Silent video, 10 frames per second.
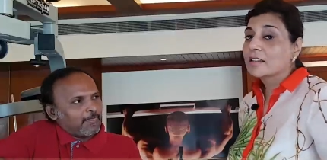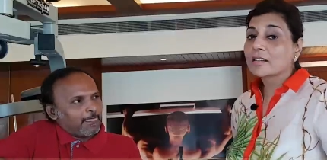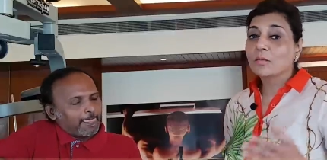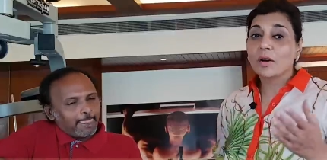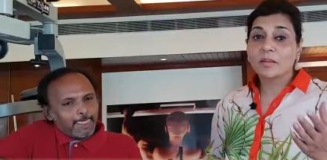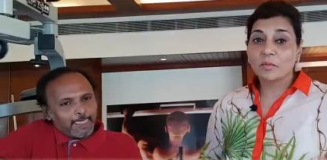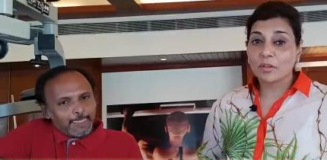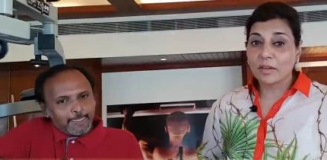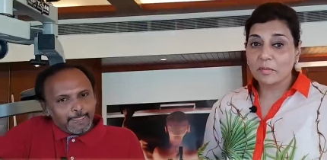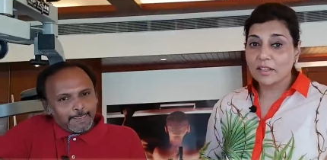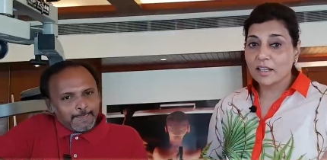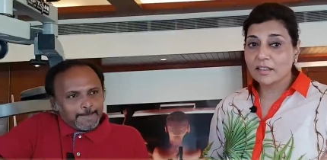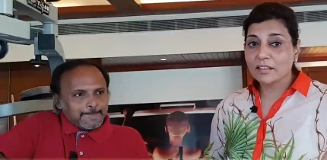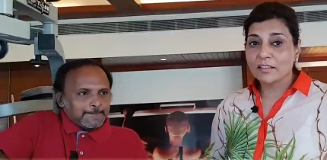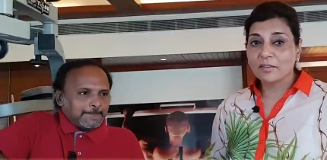Speaker 1: So one more remedy
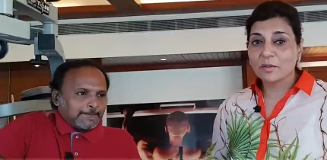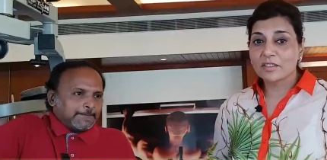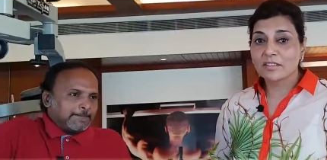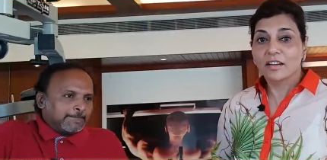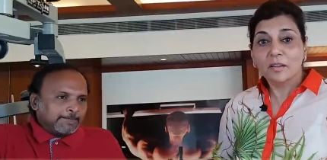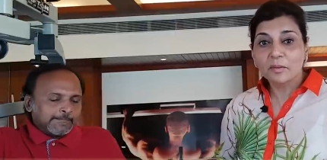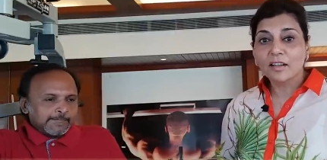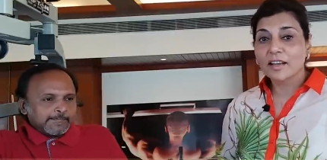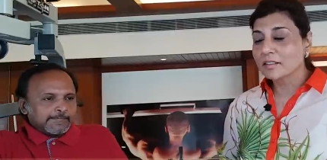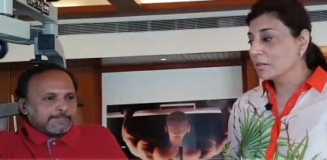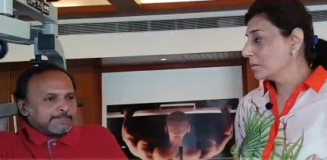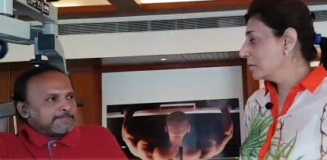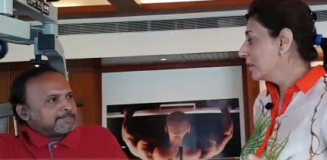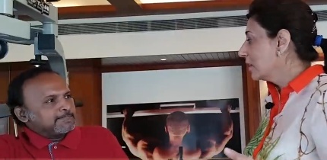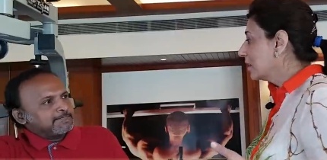I think the viewers really would like to
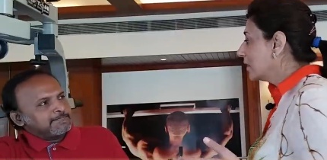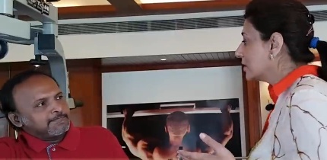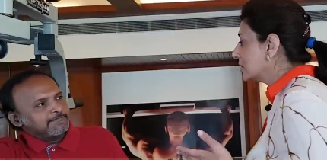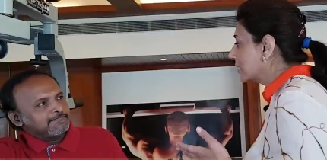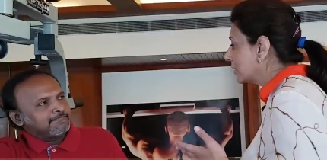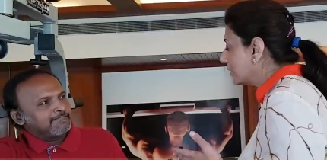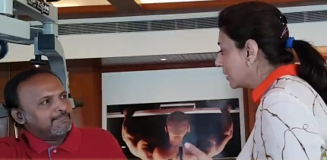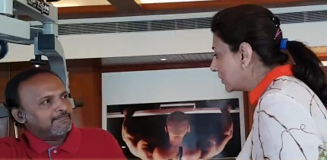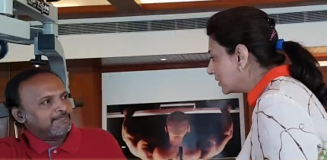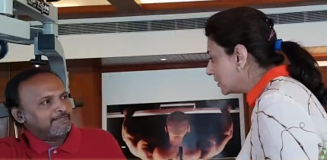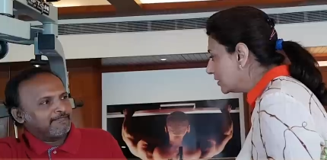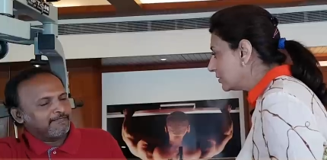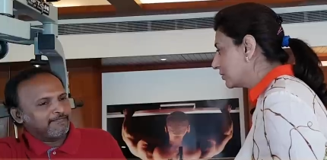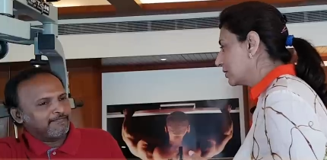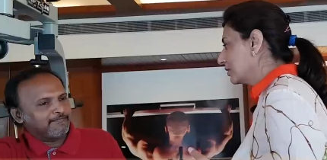know is the
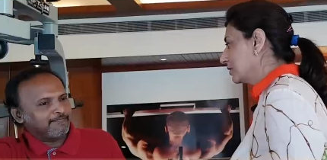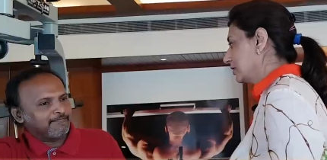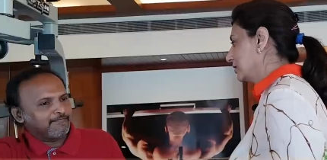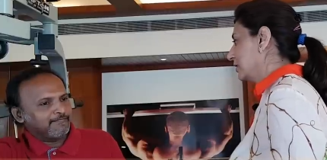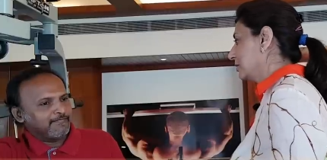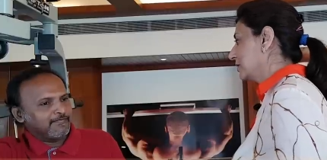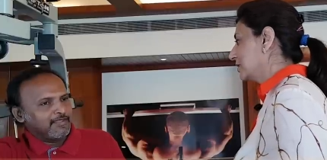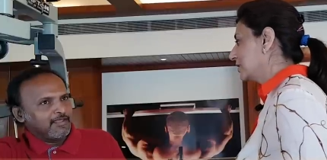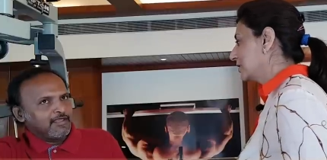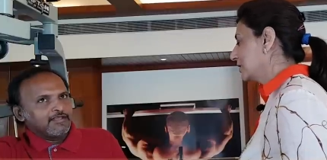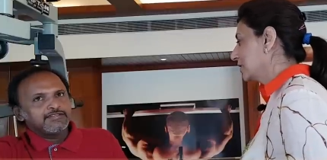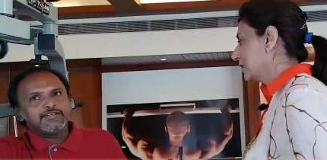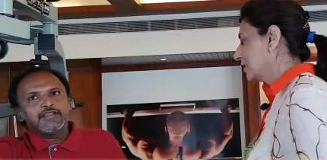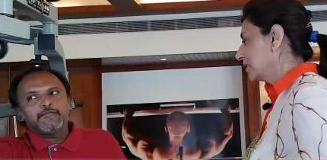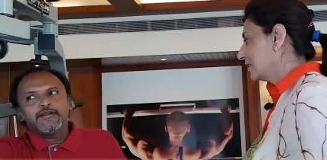remedy for the third house.
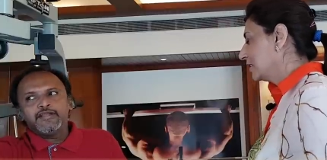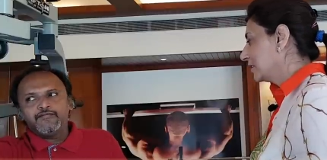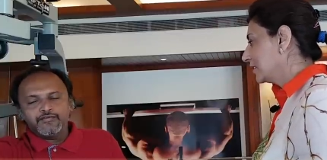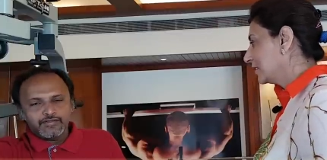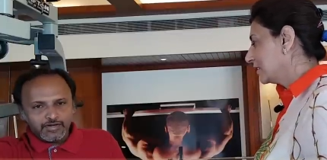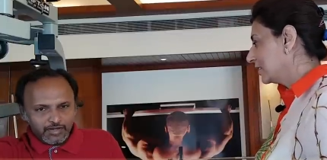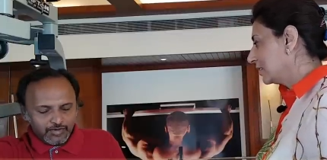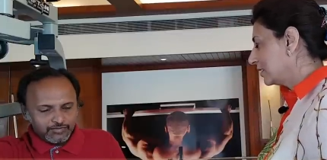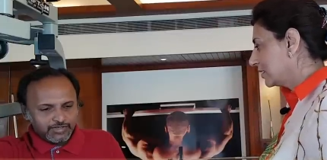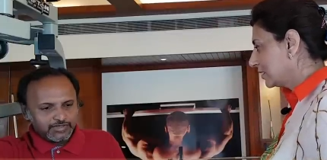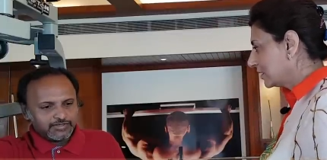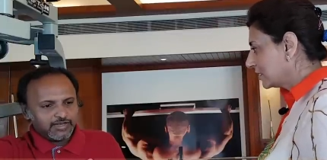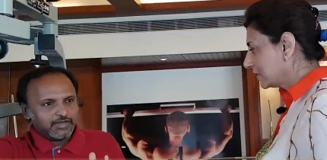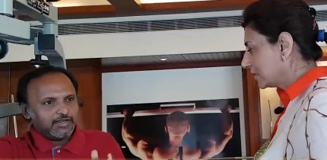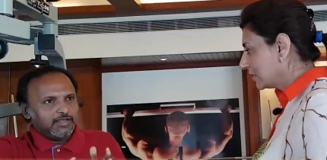
Speaker 2: See, remedy for third house is
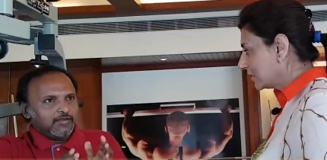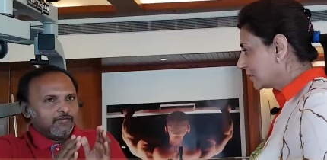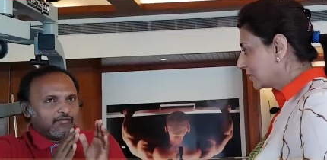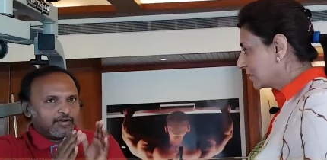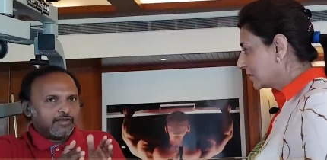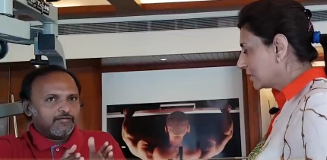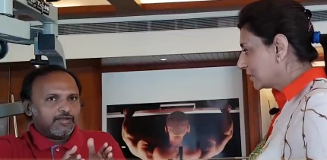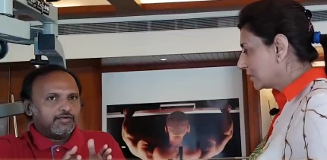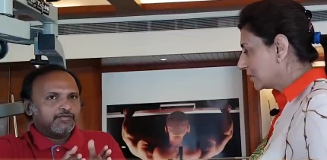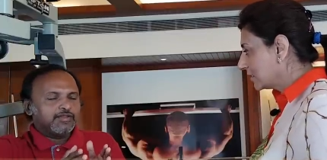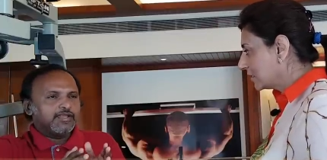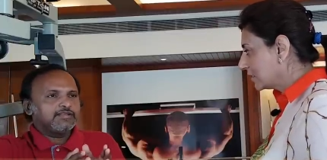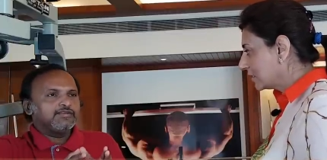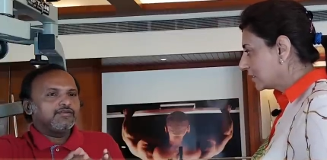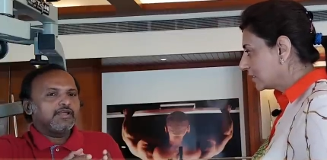that whatever you
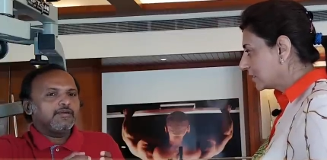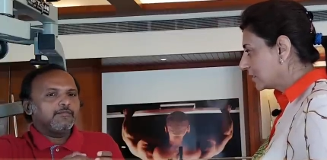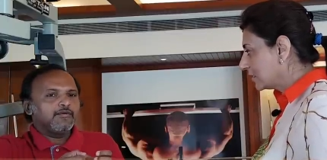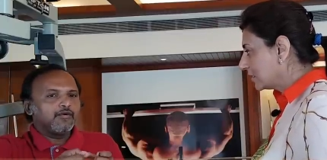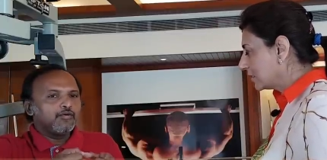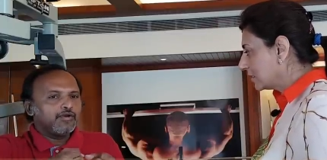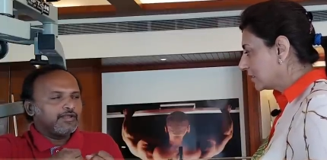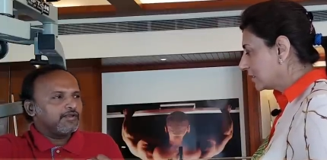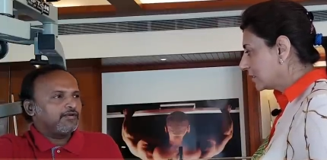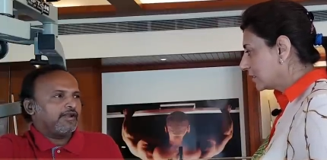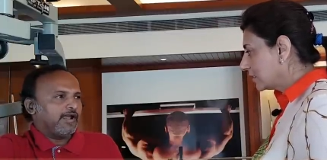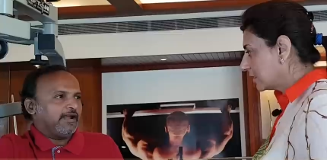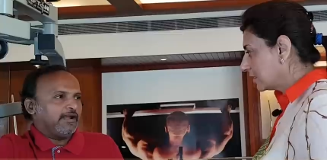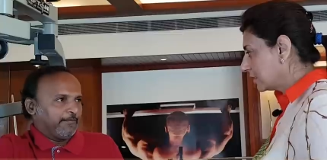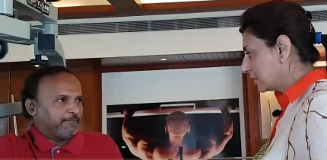think you can hold in your
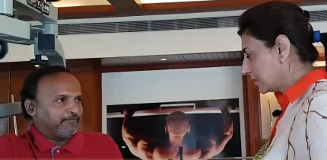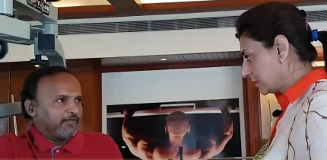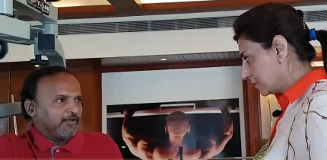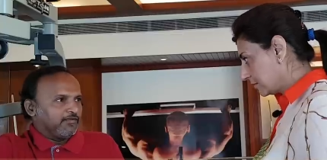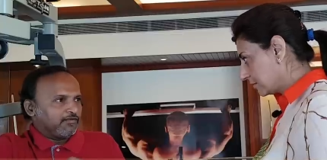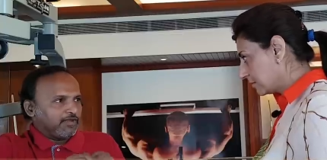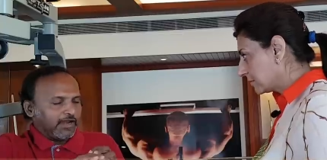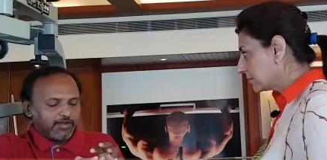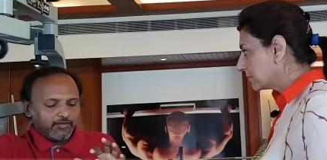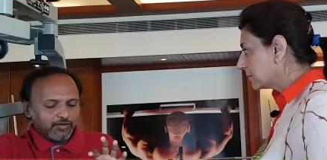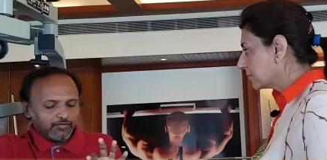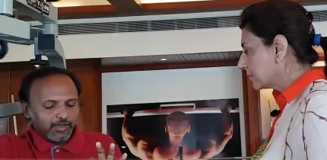hand. So that you have